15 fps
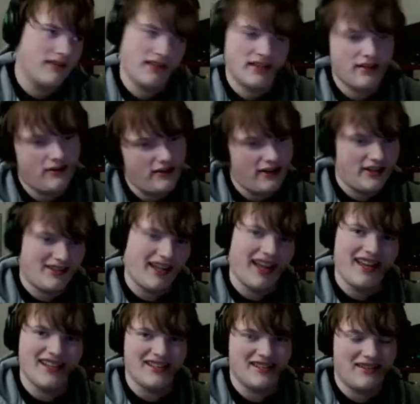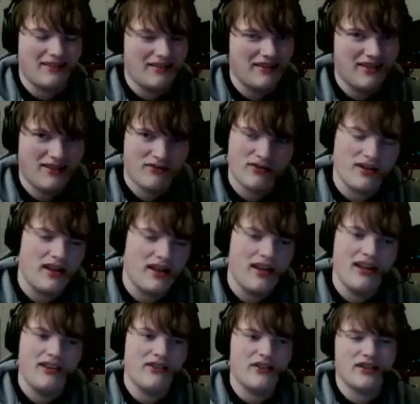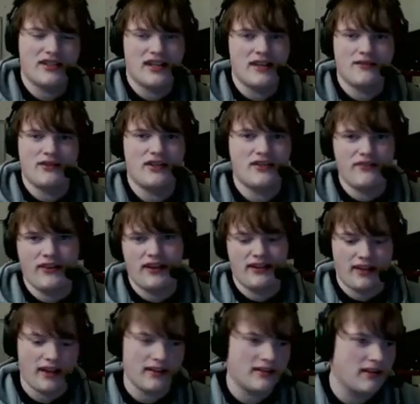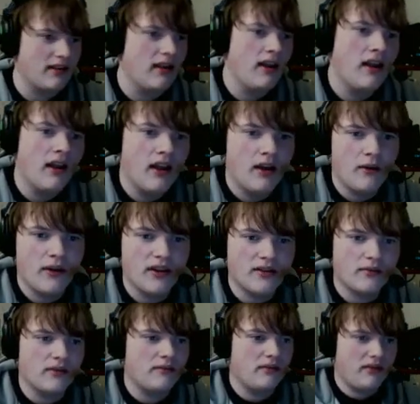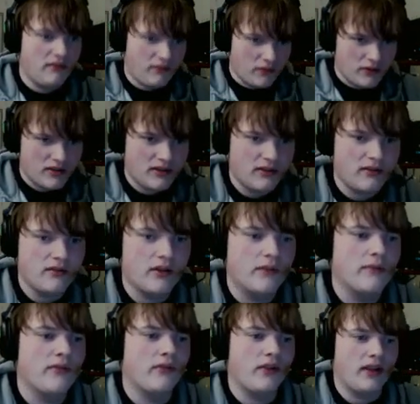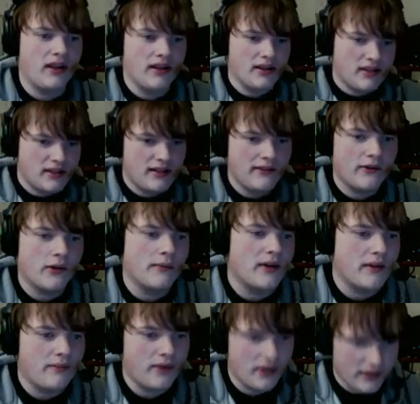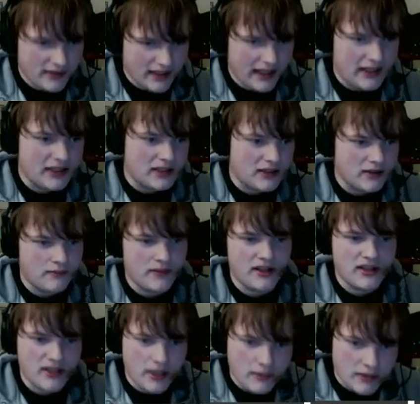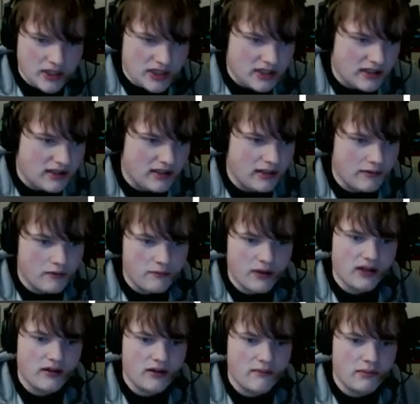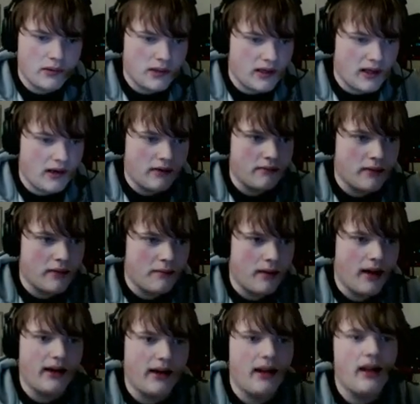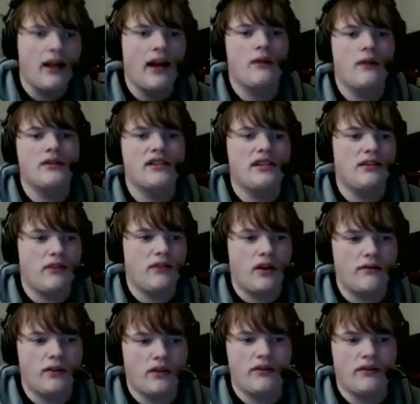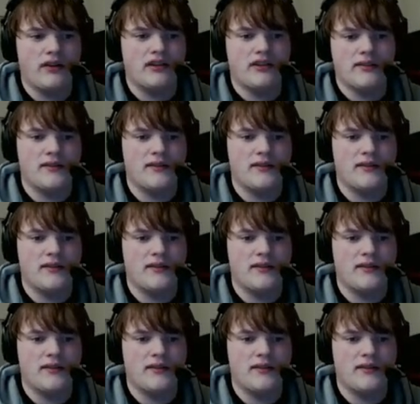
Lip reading: and I was just starting to dance. You know those times where you just feel like dancing. What else would it be forced to endure before the end? Seeing Norman up there dead, it turned my stomach just to think of it, but I couldn't put it out of my mind. How was he involved in all this?